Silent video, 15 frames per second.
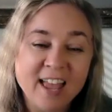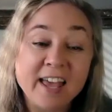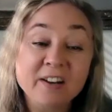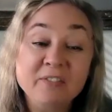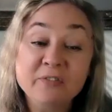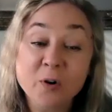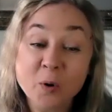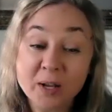At
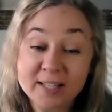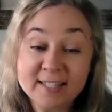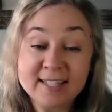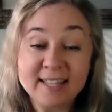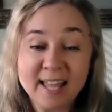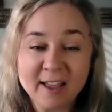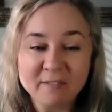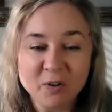a focus
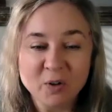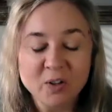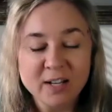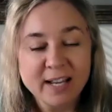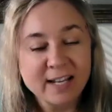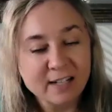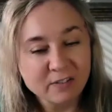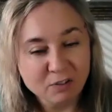level,
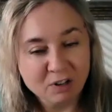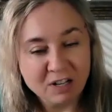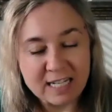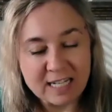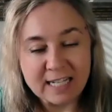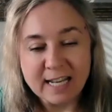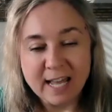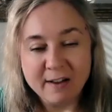at a
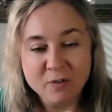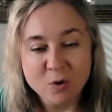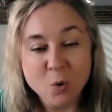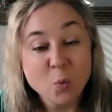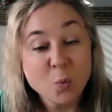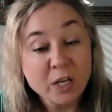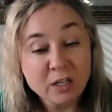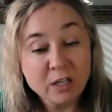3D level,
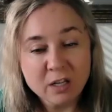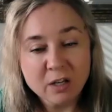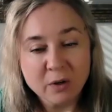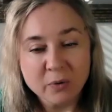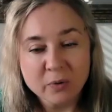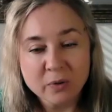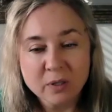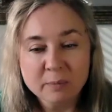we
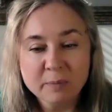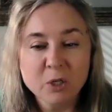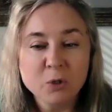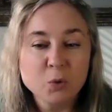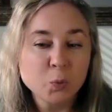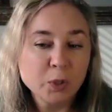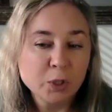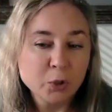knew
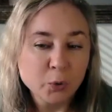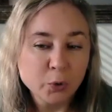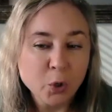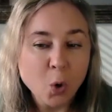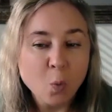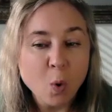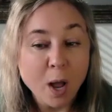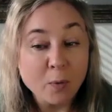because we don't
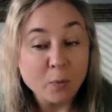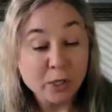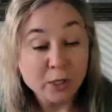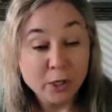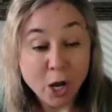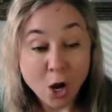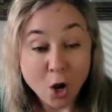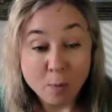know why we
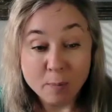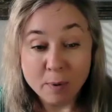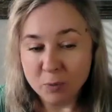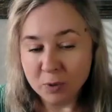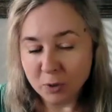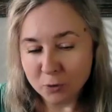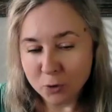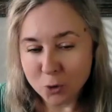know, but
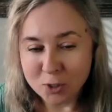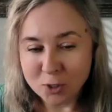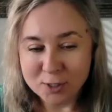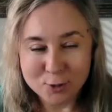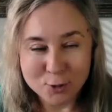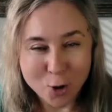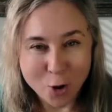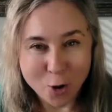we of
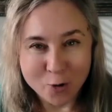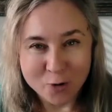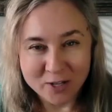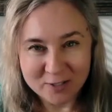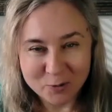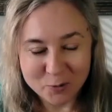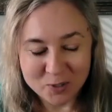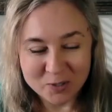course know.
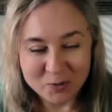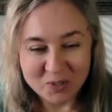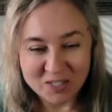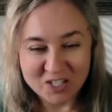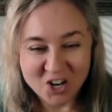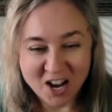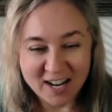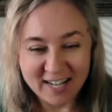And Source
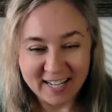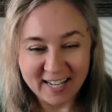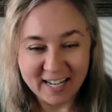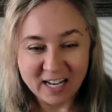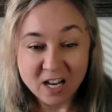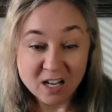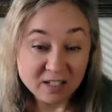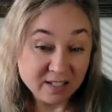was
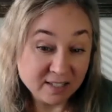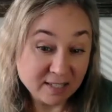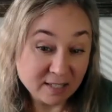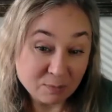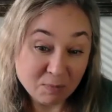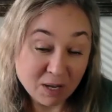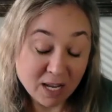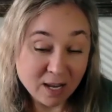chuckling. This
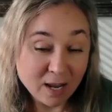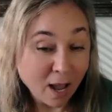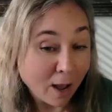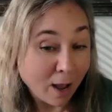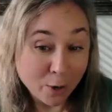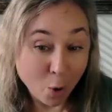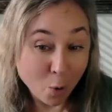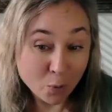is me.
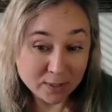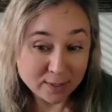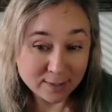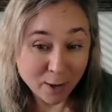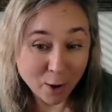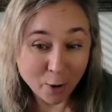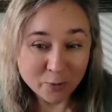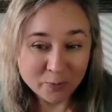I always
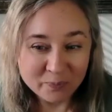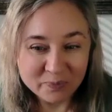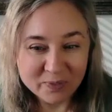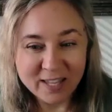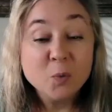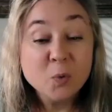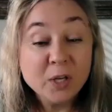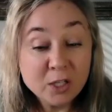know.
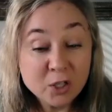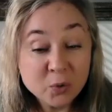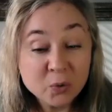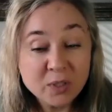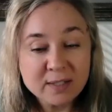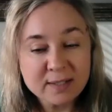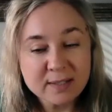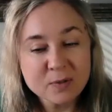We knew
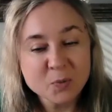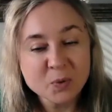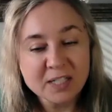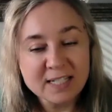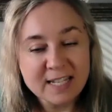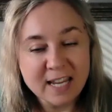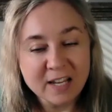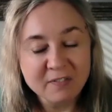that this
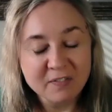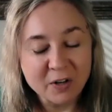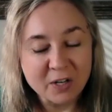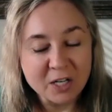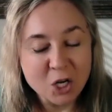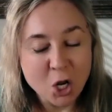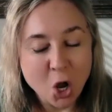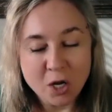wouldn't take
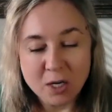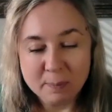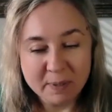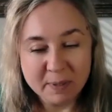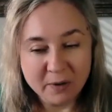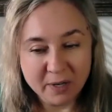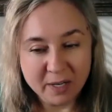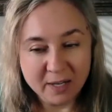very long,
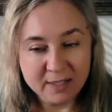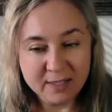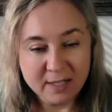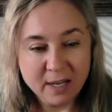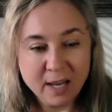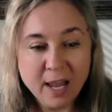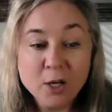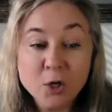period.
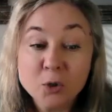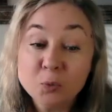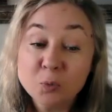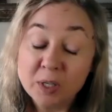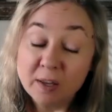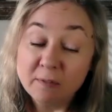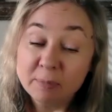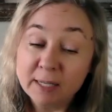And could
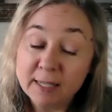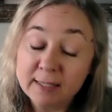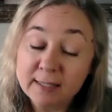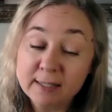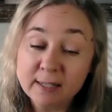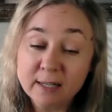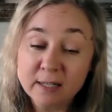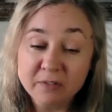we have played
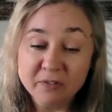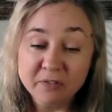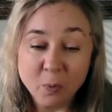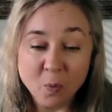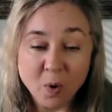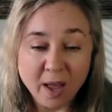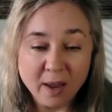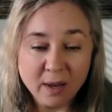it in a
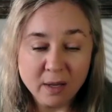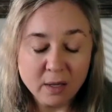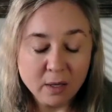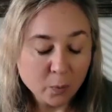different way?